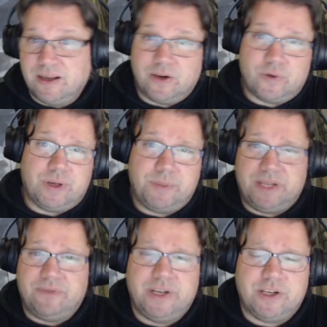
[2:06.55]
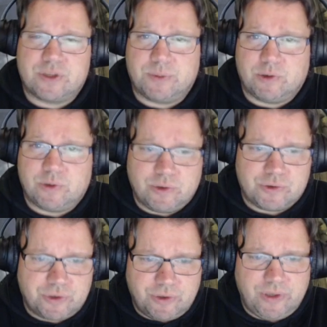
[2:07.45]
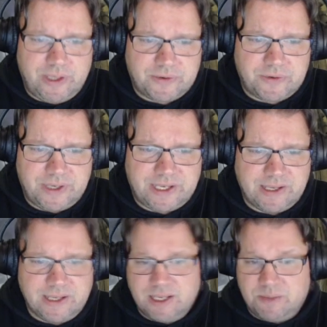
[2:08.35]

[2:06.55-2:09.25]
I already made videos about those earlier today,